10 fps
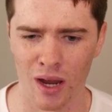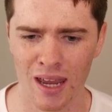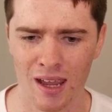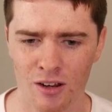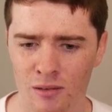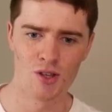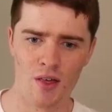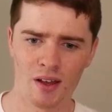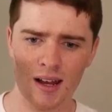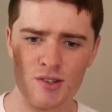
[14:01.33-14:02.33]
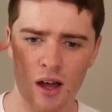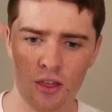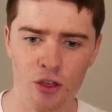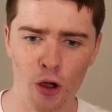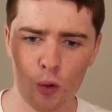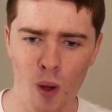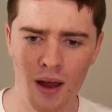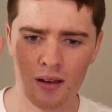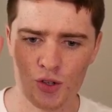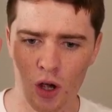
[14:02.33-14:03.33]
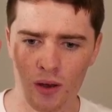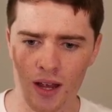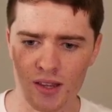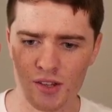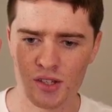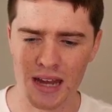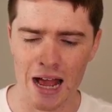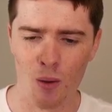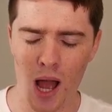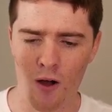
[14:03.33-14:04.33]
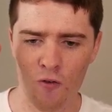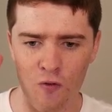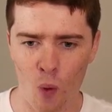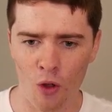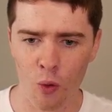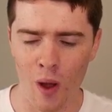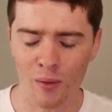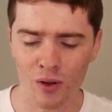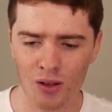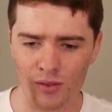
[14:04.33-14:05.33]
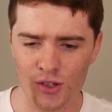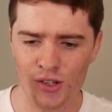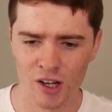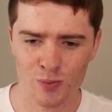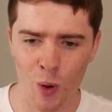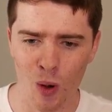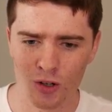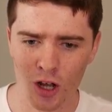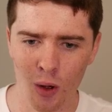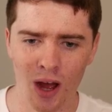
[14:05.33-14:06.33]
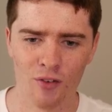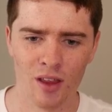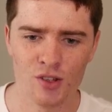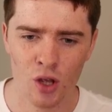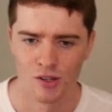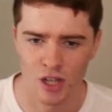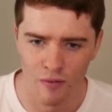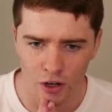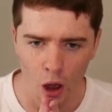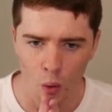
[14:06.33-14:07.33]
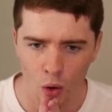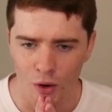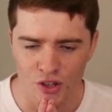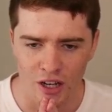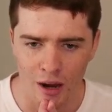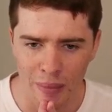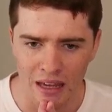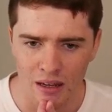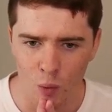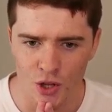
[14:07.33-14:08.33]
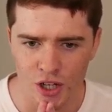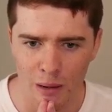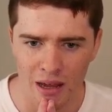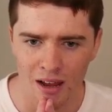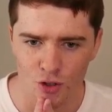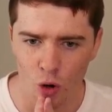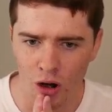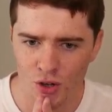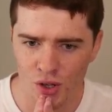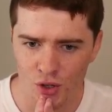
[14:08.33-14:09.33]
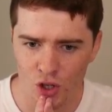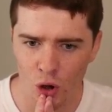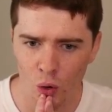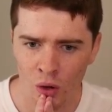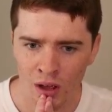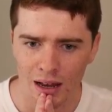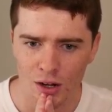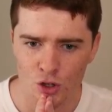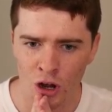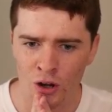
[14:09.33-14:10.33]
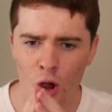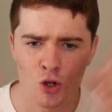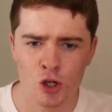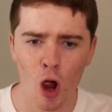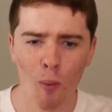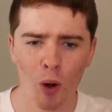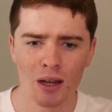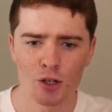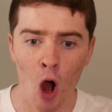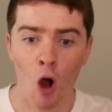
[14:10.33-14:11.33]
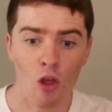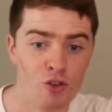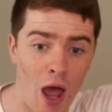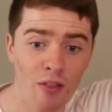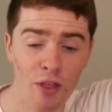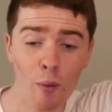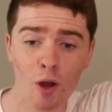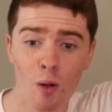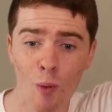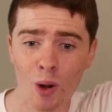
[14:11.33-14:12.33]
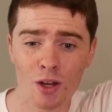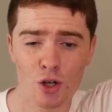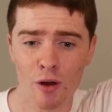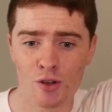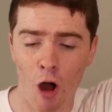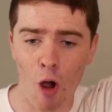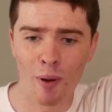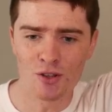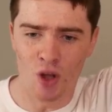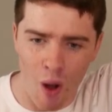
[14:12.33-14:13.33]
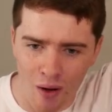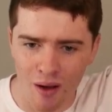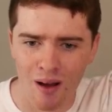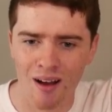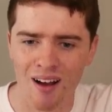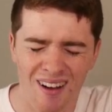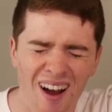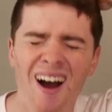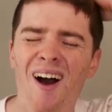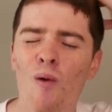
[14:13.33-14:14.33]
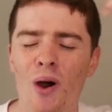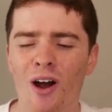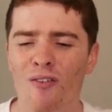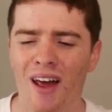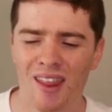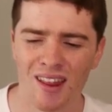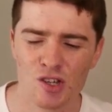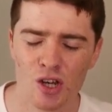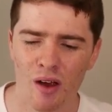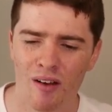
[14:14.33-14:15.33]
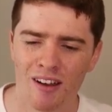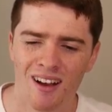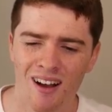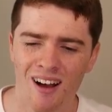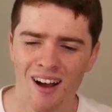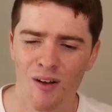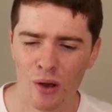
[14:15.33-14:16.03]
weird. So I think that's our third one. So now, this is now our fourth one. We've got 6 more to go after this. Let's give it a go. What's it going to be? What's it going to be? Taurus looks cool. Electro. No, show more Electro. There we go. More legendaries. No, but it's gone. Oh, 1 off another legendary. Oh,